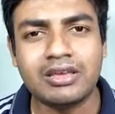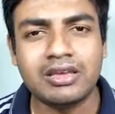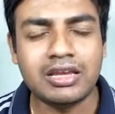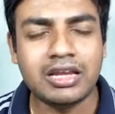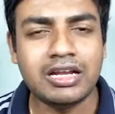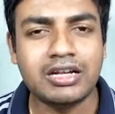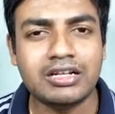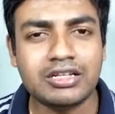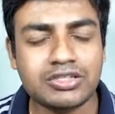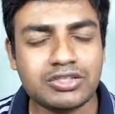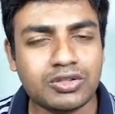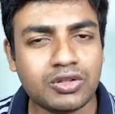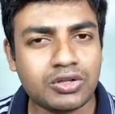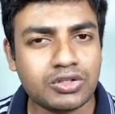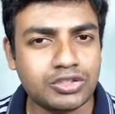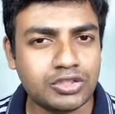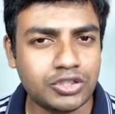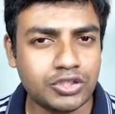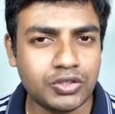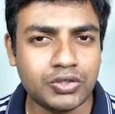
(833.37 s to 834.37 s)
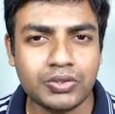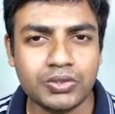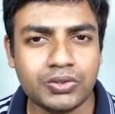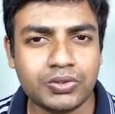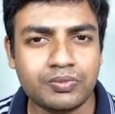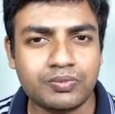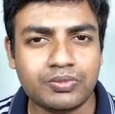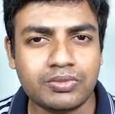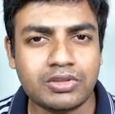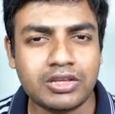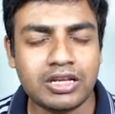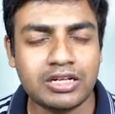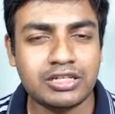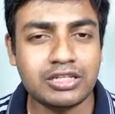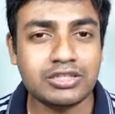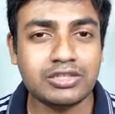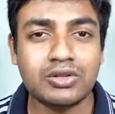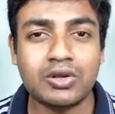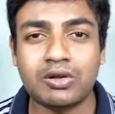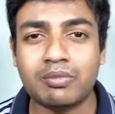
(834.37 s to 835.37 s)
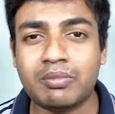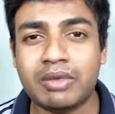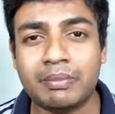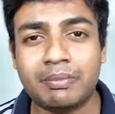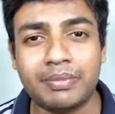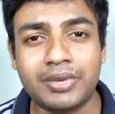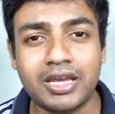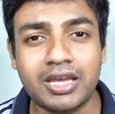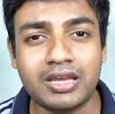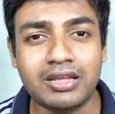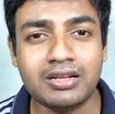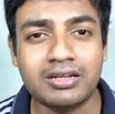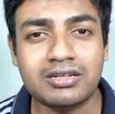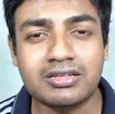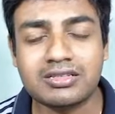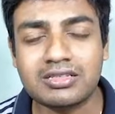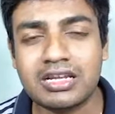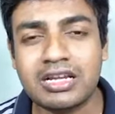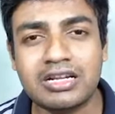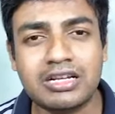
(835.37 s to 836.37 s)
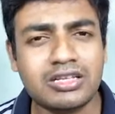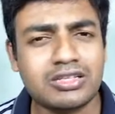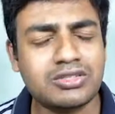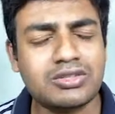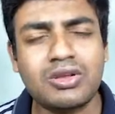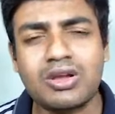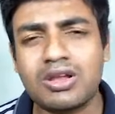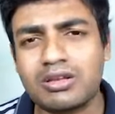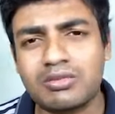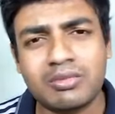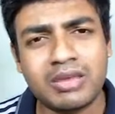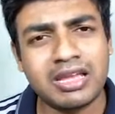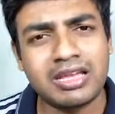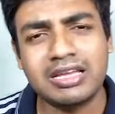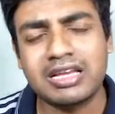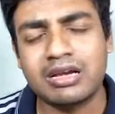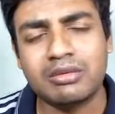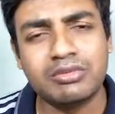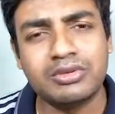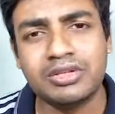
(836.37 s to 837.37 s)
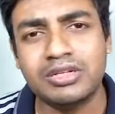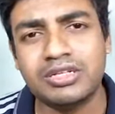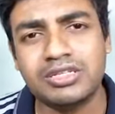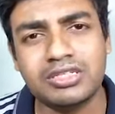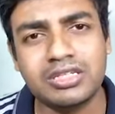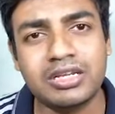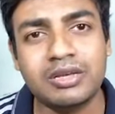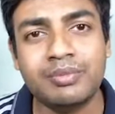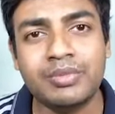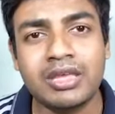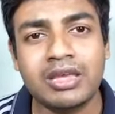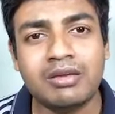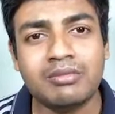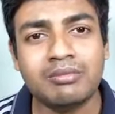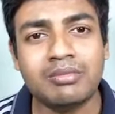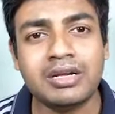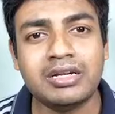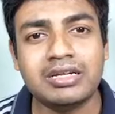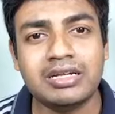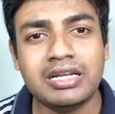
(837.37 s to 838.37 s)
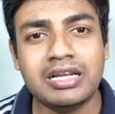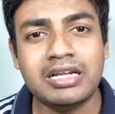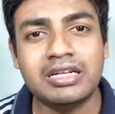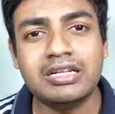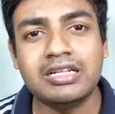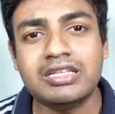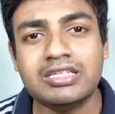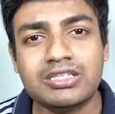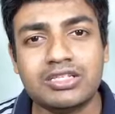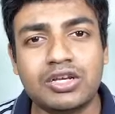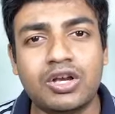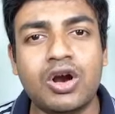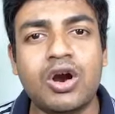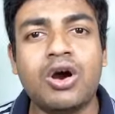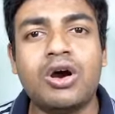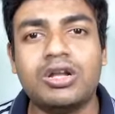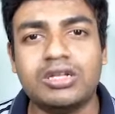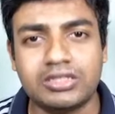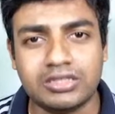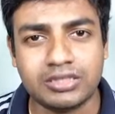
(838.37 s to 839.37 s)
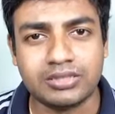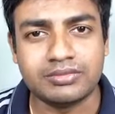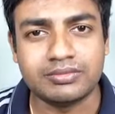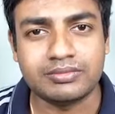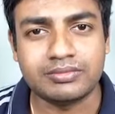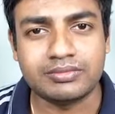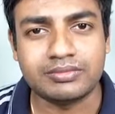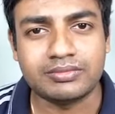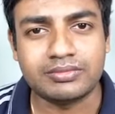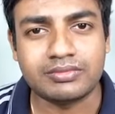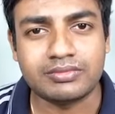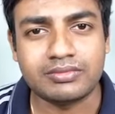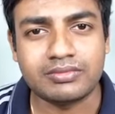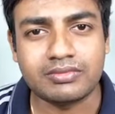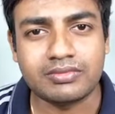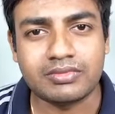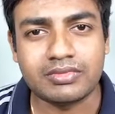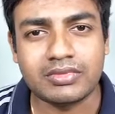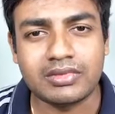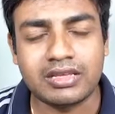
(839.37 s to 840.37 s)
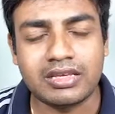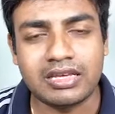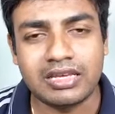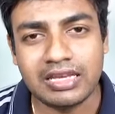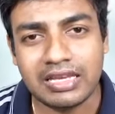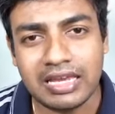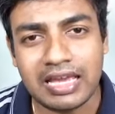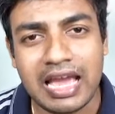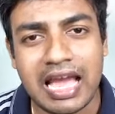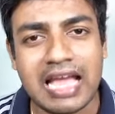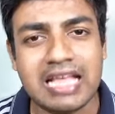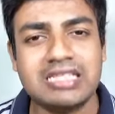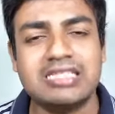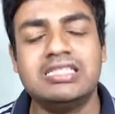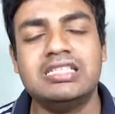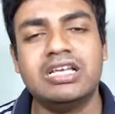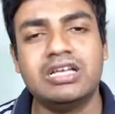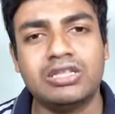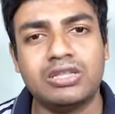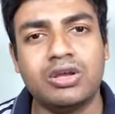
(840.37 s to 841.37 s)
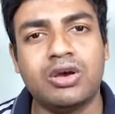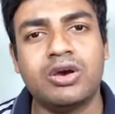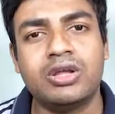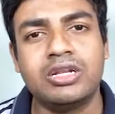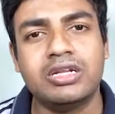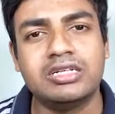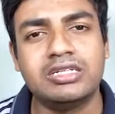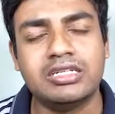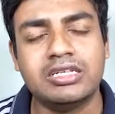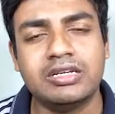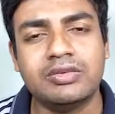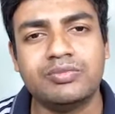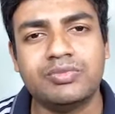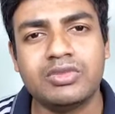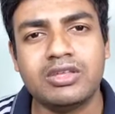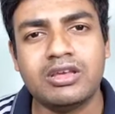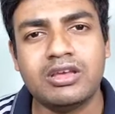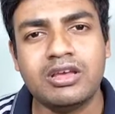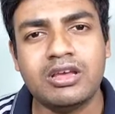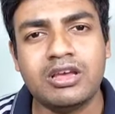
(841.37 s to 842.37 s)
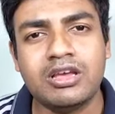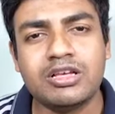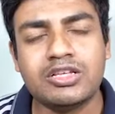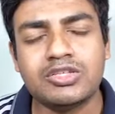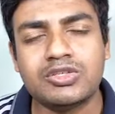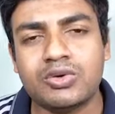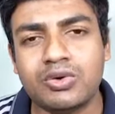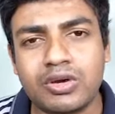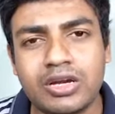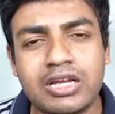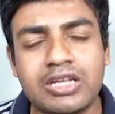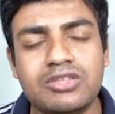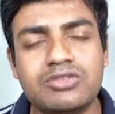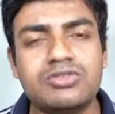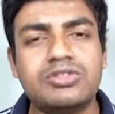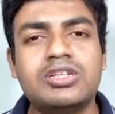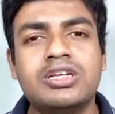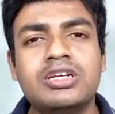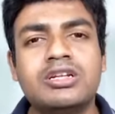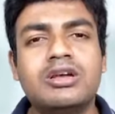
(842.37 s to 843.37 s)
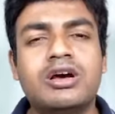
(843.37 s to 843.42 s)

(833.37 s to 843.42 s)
it is not you, it is not my parents, it is not my community, but it is God. He has the authority. So instead